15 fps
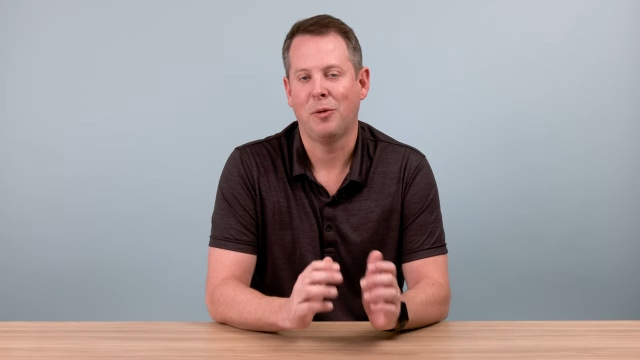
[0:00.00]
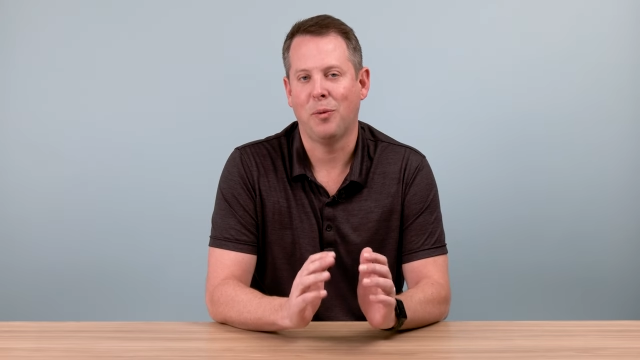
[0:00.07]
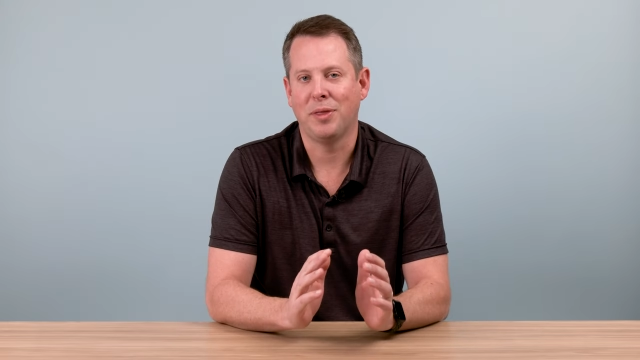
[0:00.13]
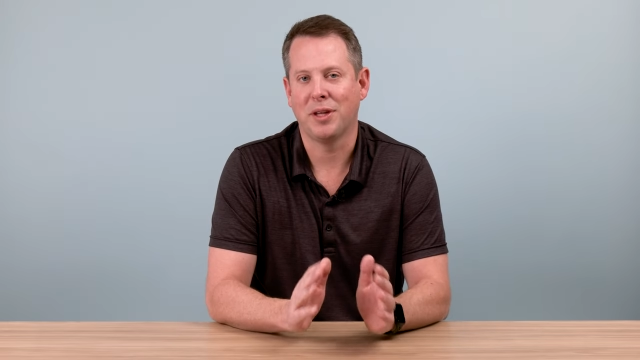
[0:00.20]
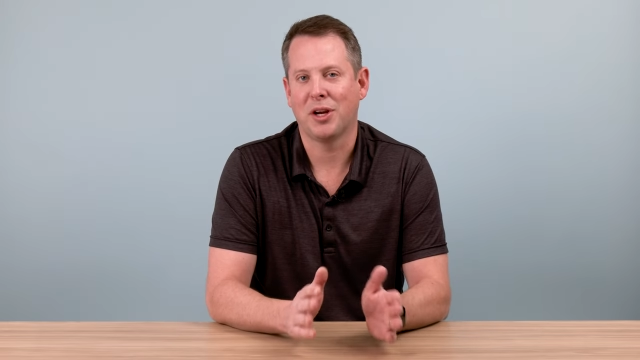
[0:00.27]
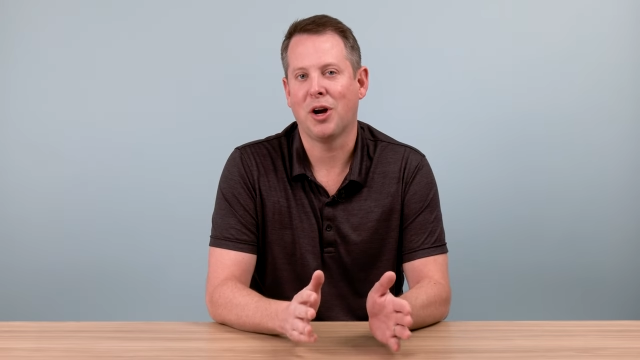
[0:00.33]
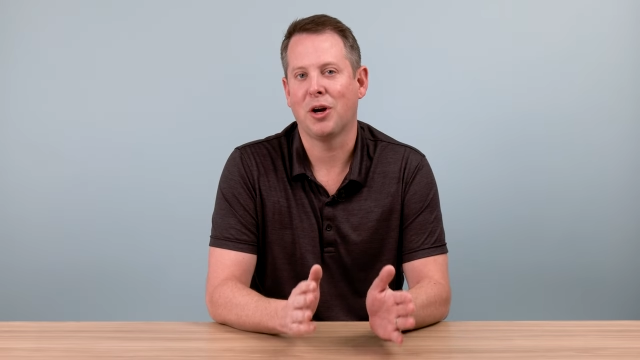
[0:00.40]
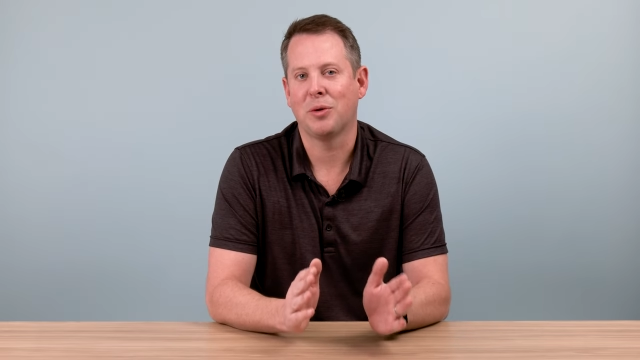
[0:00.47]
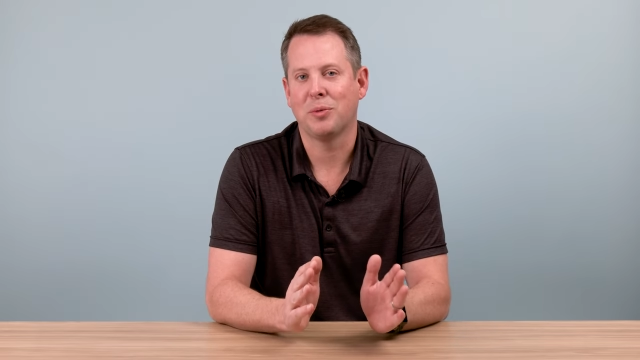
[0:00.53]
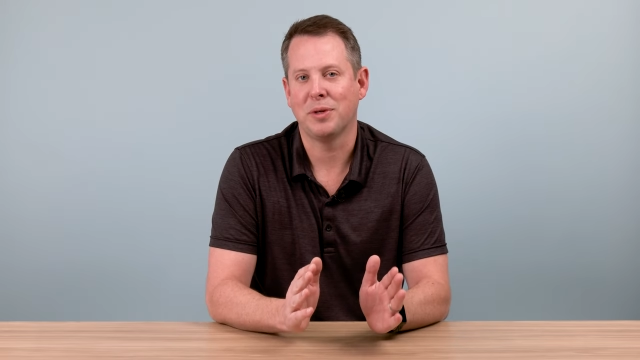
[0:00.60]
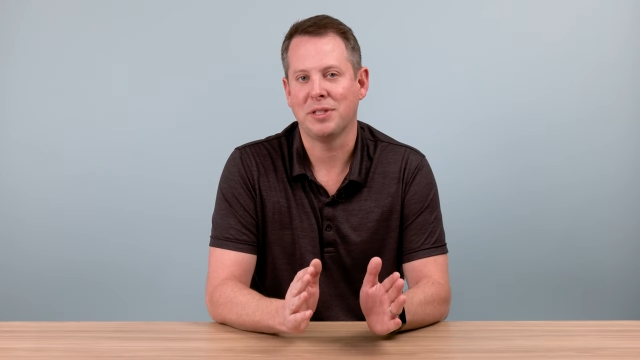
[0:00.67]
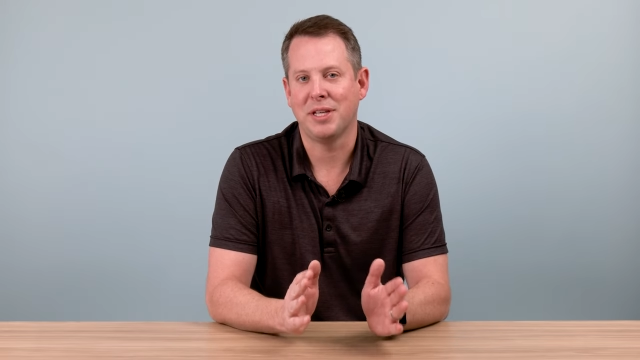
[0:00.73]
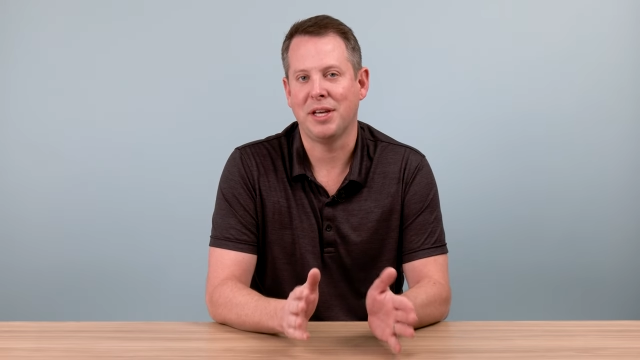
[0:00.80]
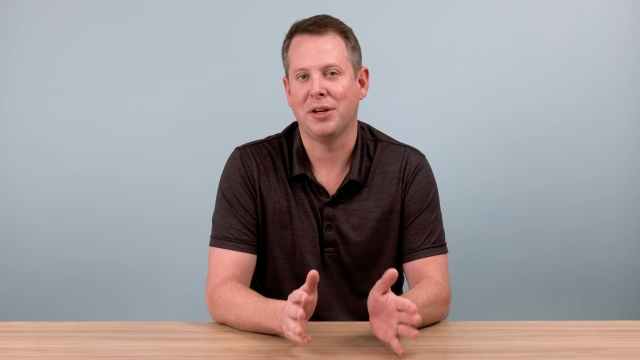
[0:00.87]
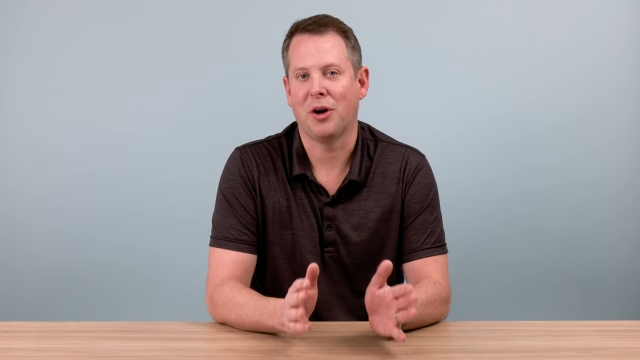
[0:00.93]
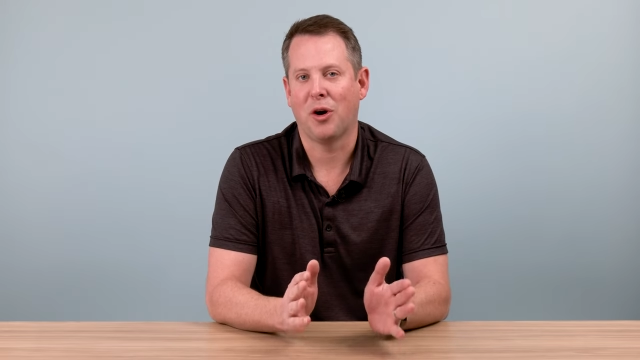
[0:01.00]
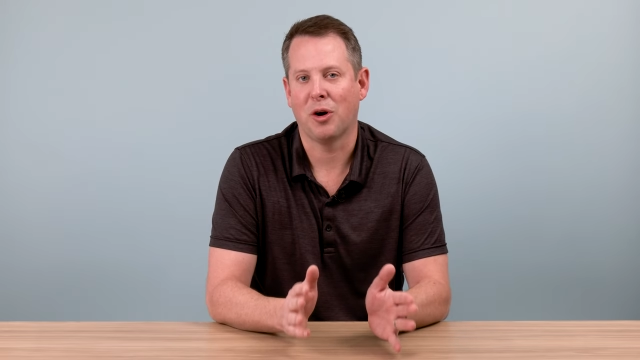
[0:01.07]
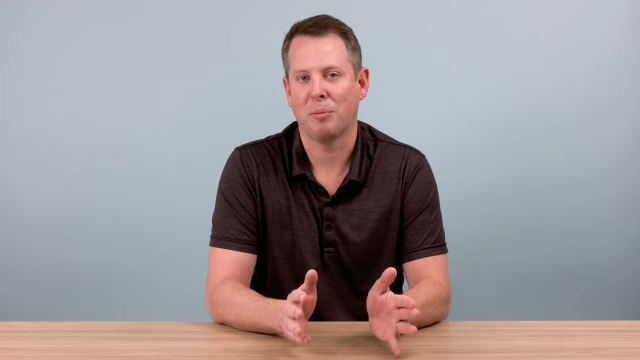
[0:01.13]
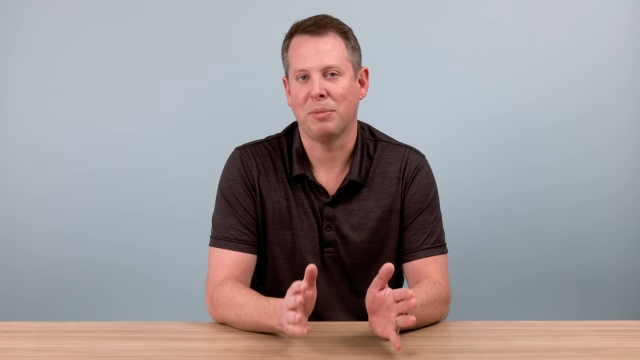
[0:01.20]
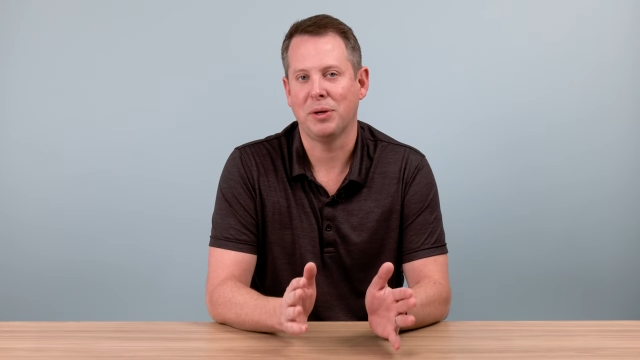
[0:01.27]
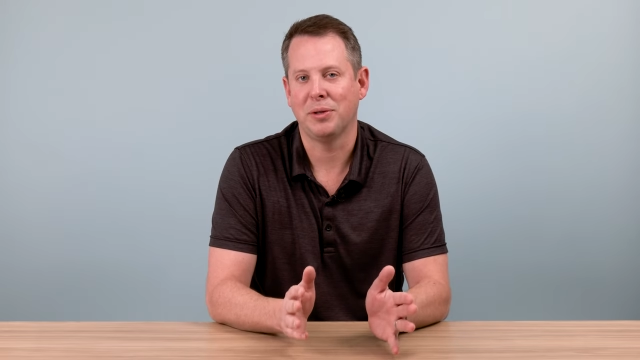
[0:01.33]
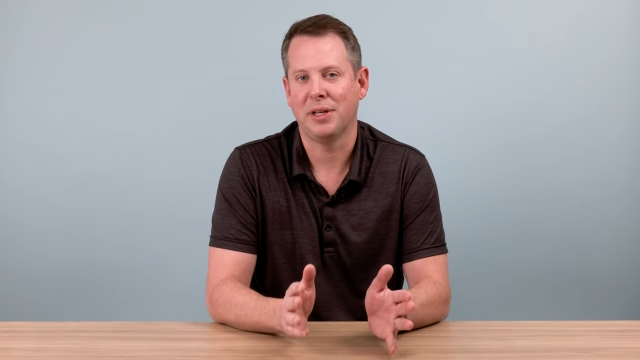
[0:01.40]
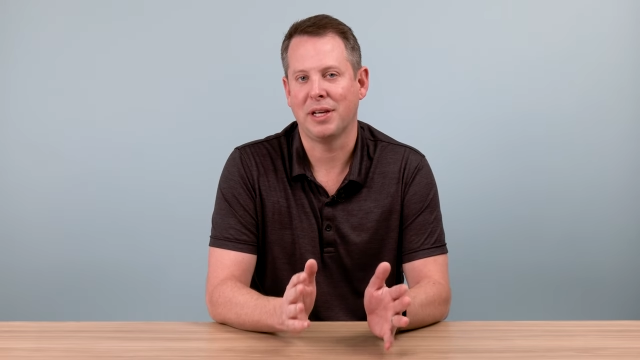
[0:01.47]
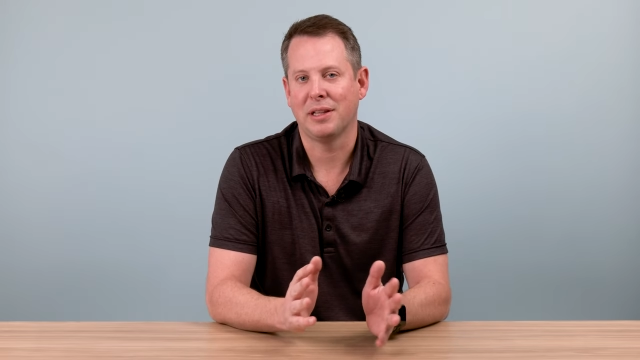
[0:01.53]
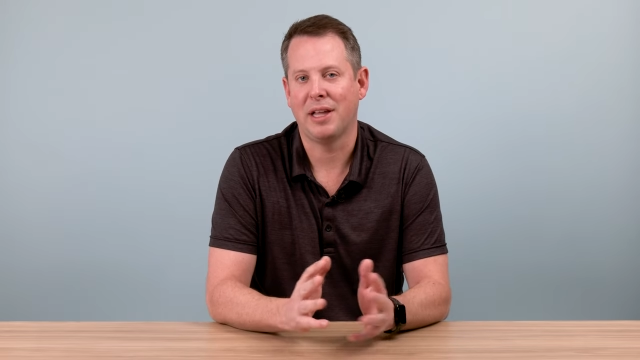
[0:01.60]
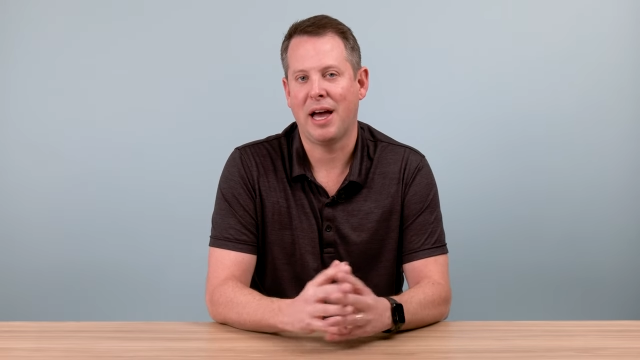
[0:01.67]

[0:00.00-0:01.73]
when the card was in our building